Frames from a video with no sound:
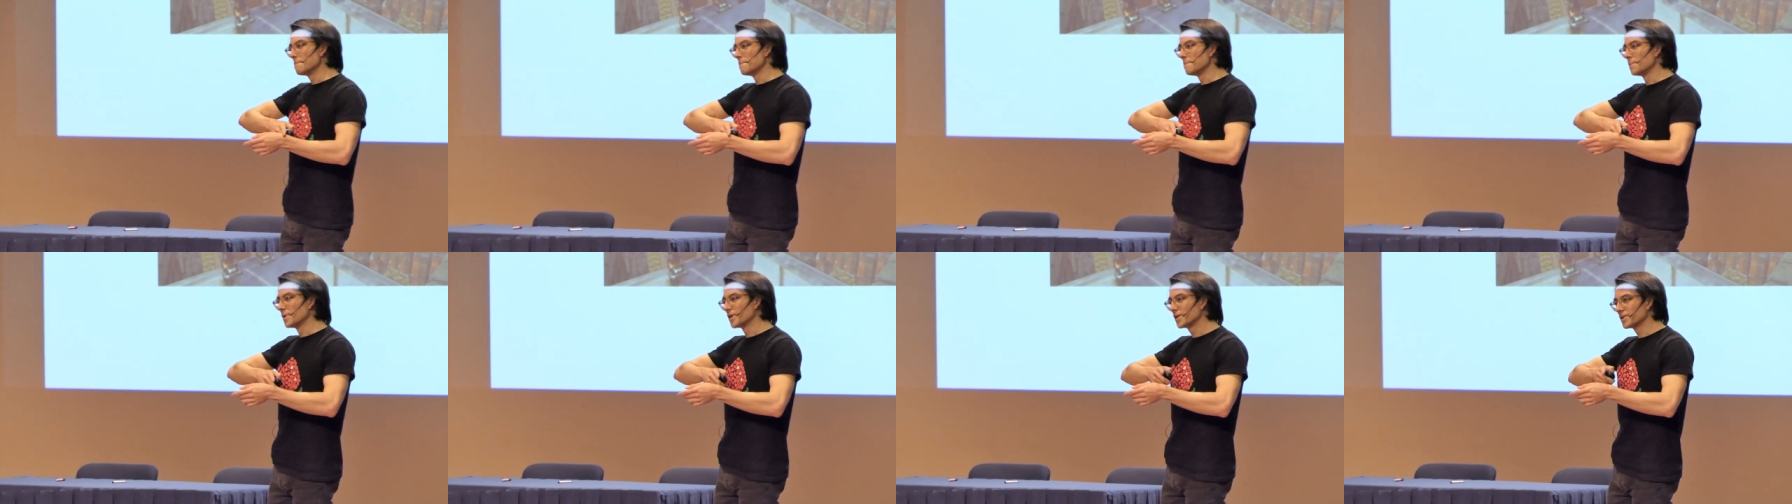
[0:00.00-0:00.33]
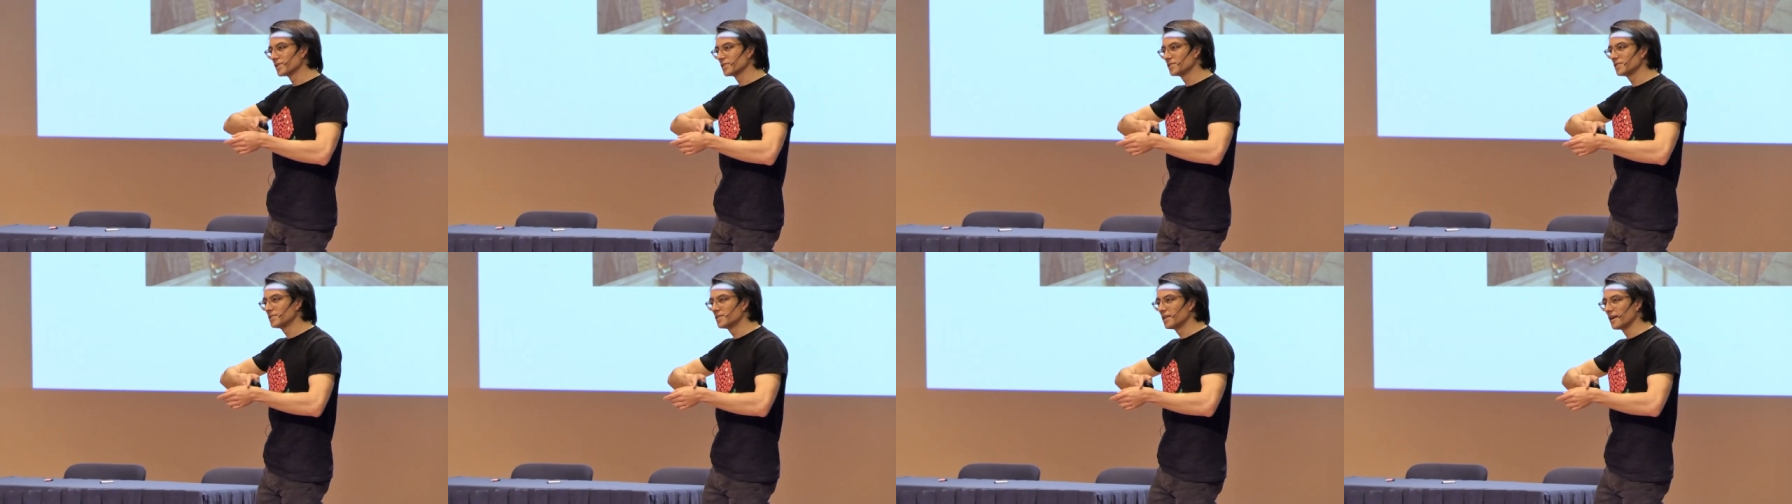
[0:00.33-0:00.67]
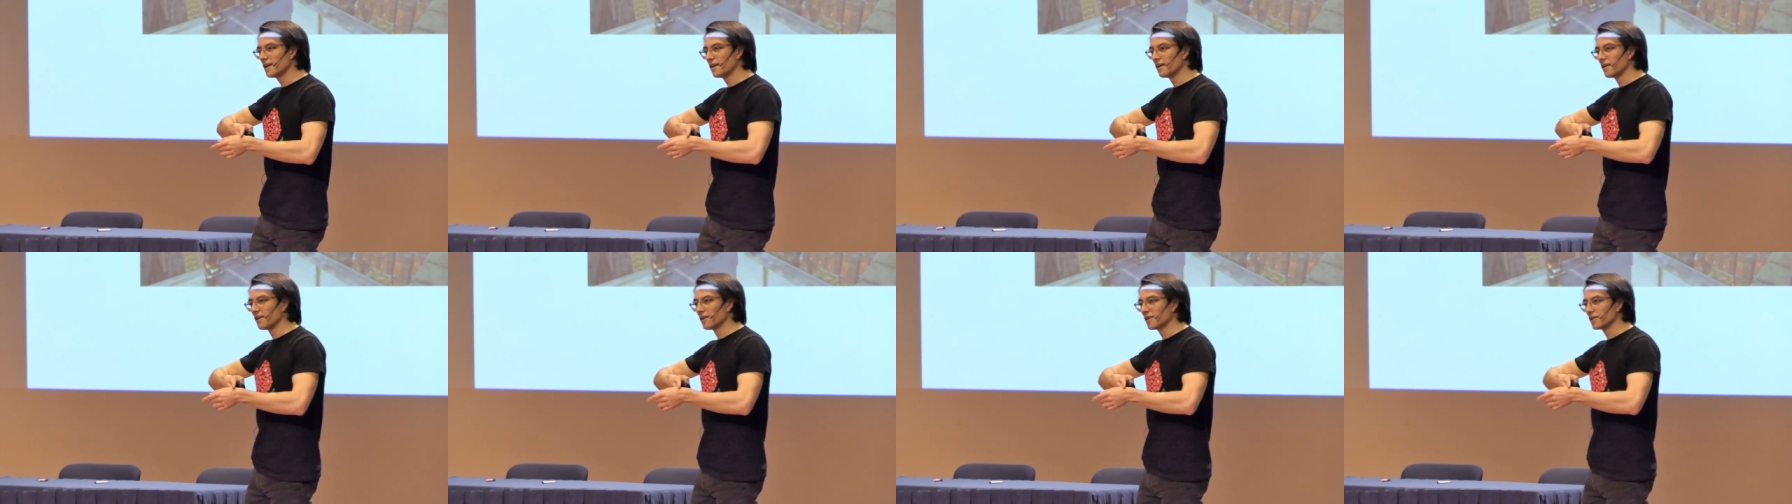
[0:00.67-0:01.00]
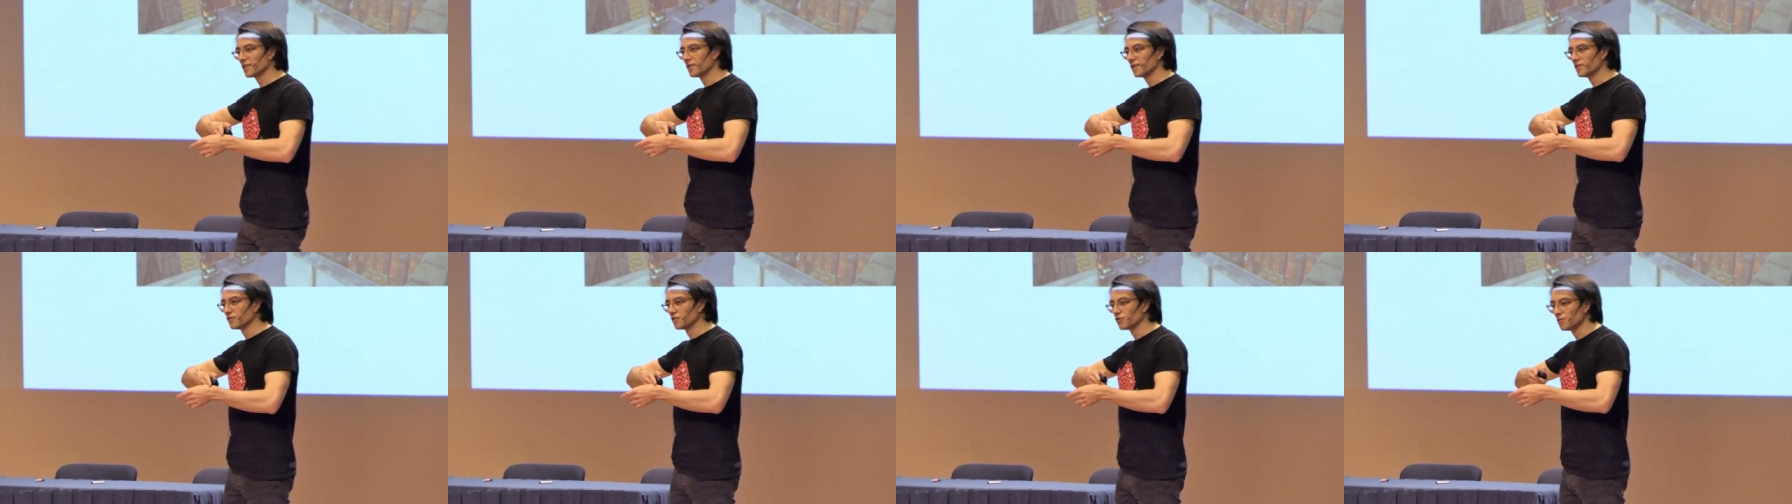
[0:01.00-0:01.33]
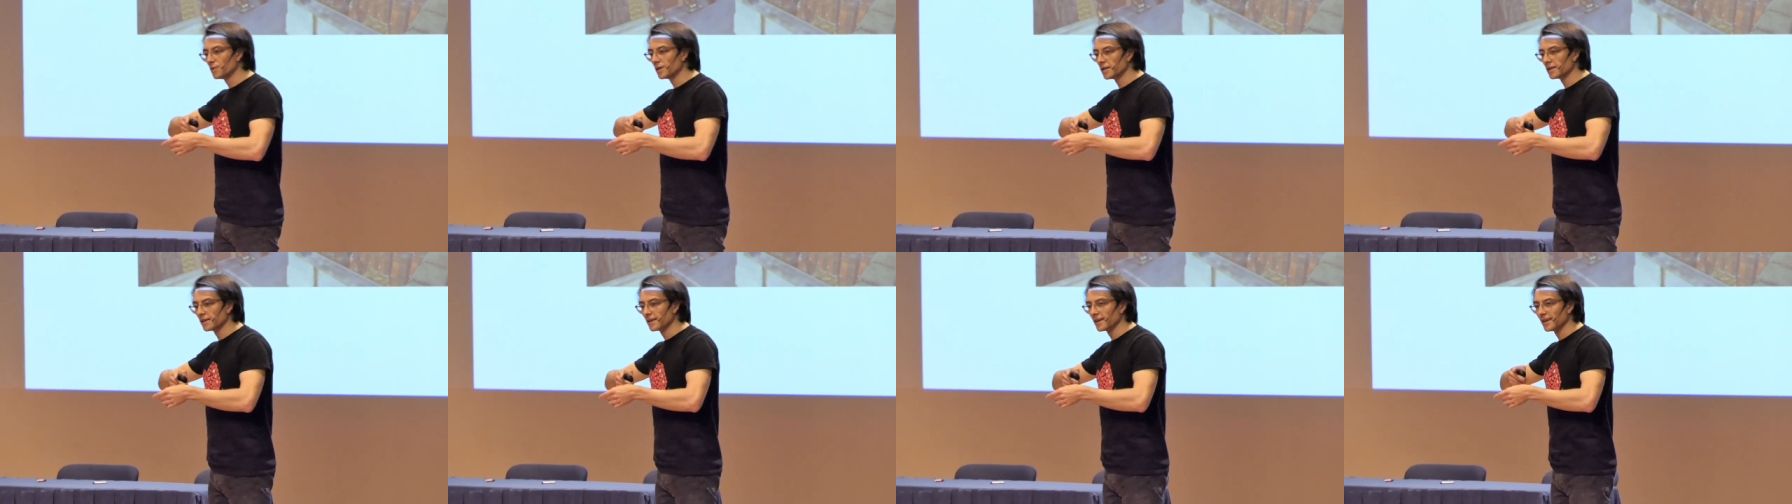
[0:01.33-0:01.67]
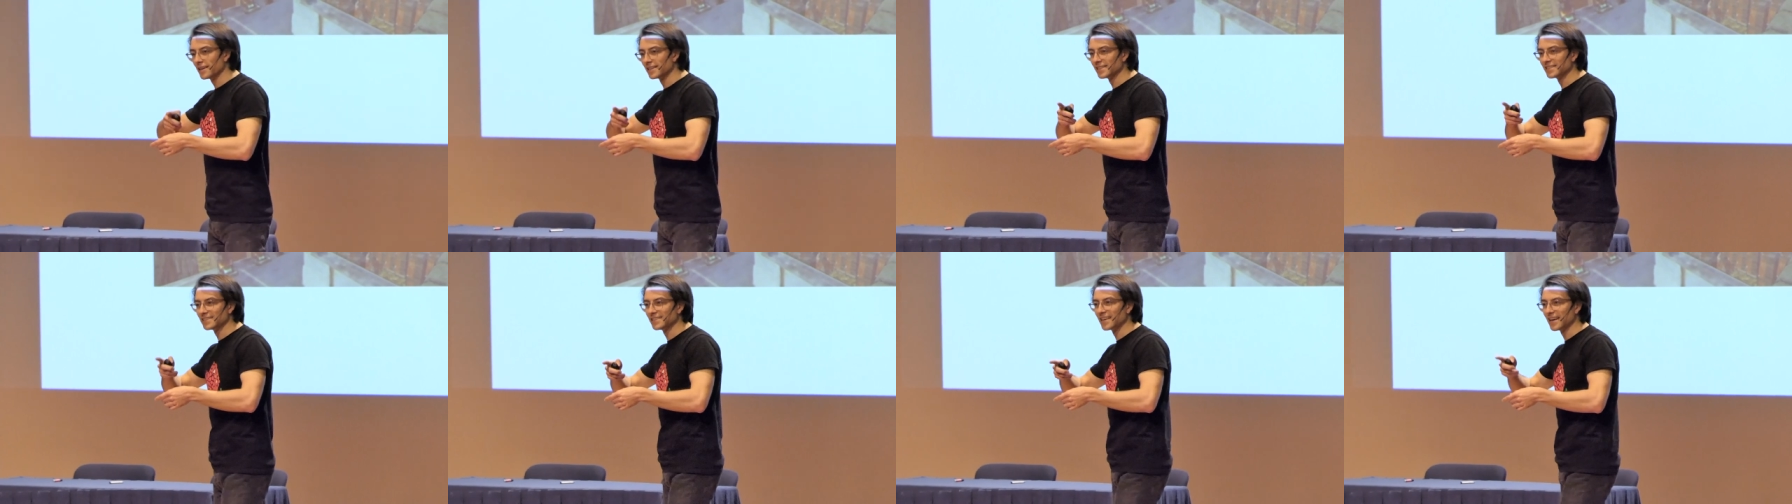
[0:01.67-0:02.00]
Because they are doing
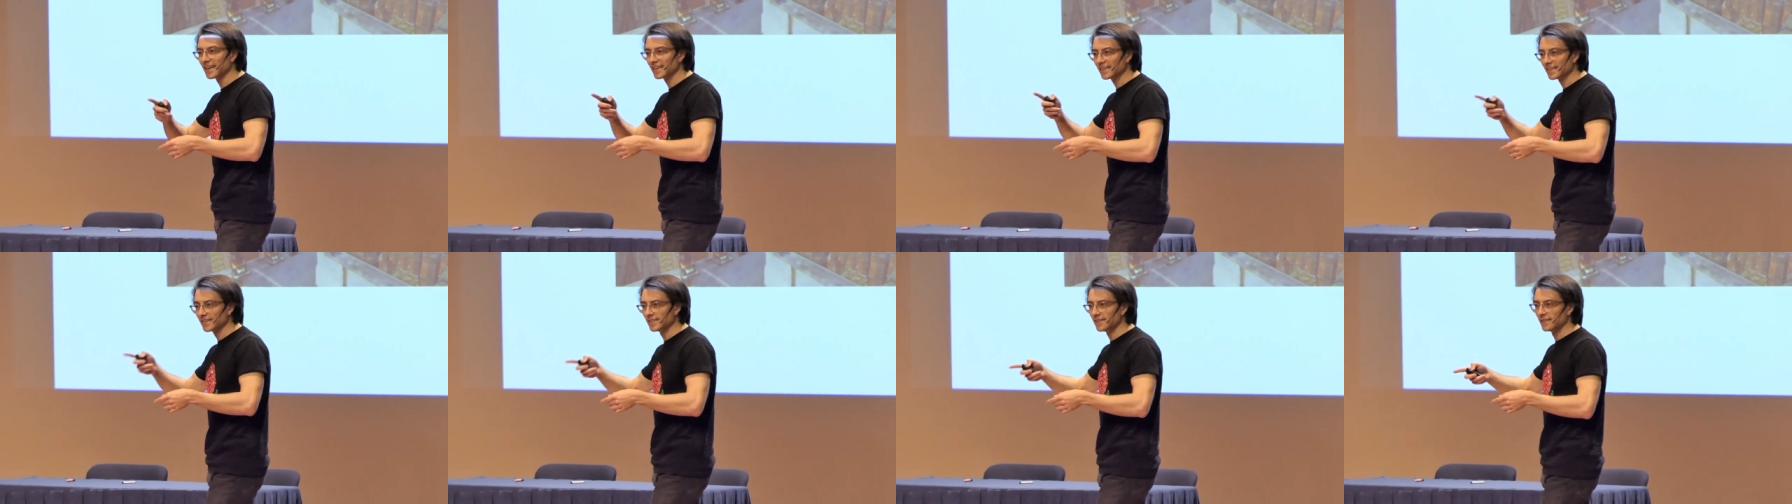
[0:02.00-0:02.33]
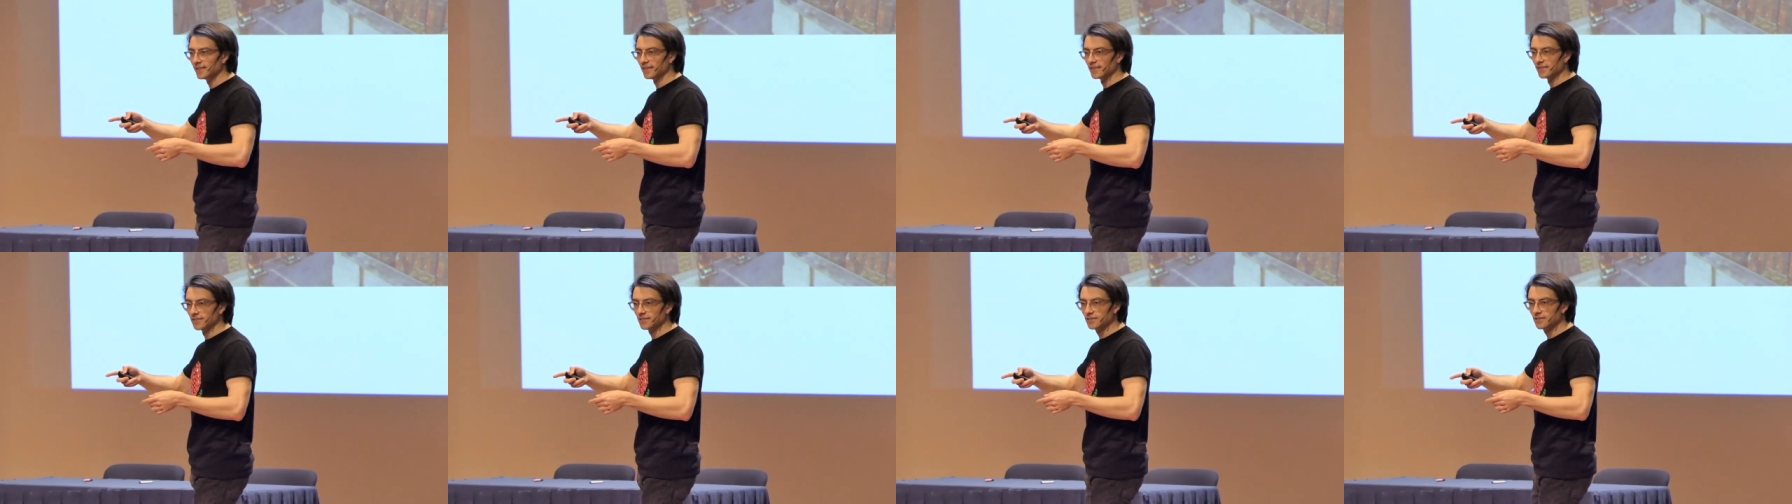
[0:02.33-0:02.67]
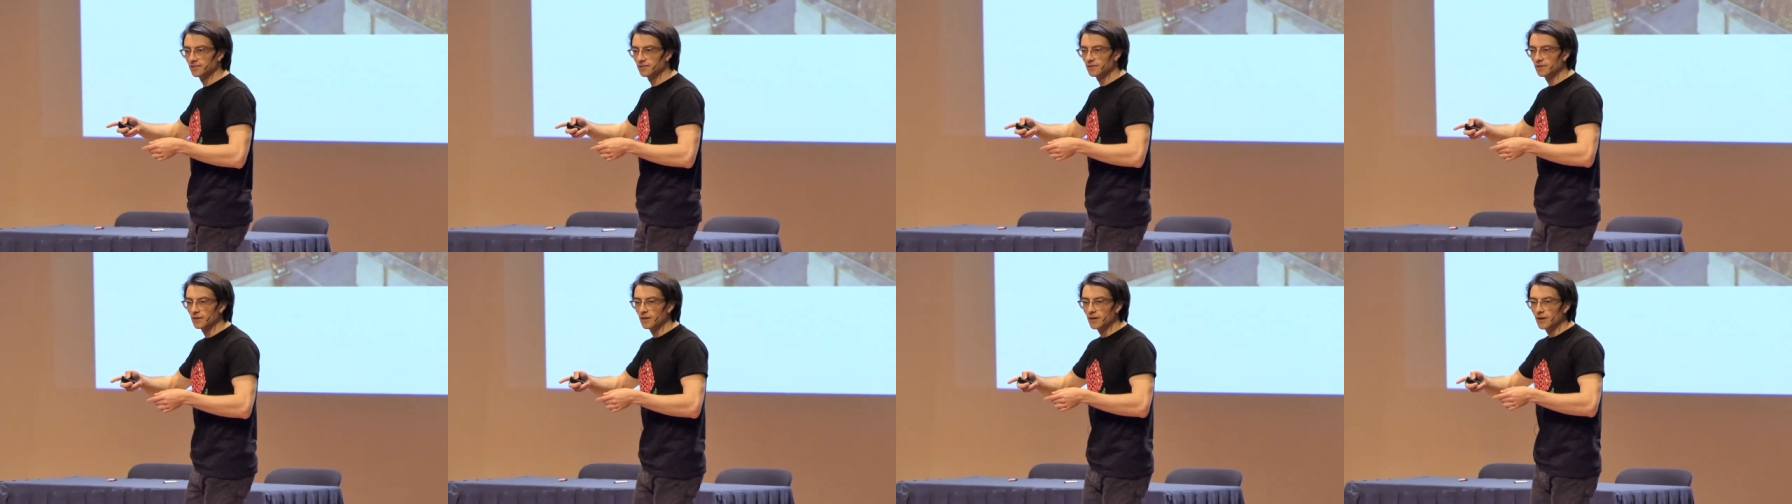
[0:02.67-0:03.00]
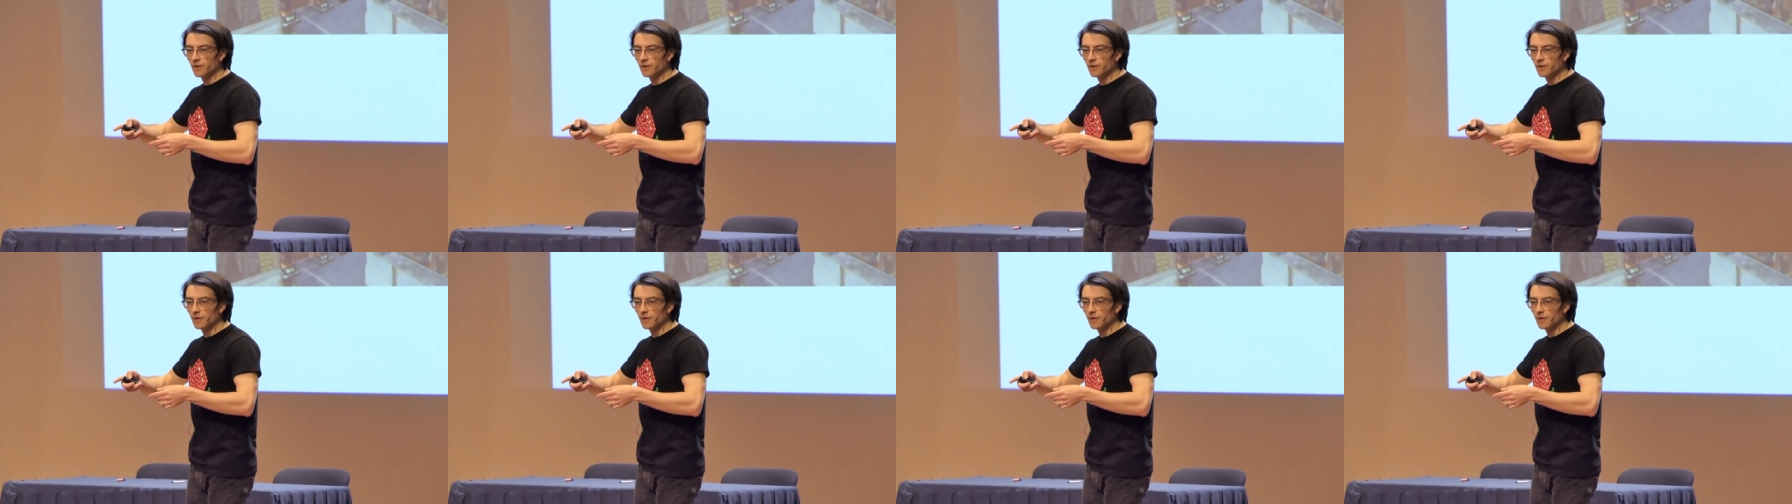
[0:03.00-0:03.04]
exactly this.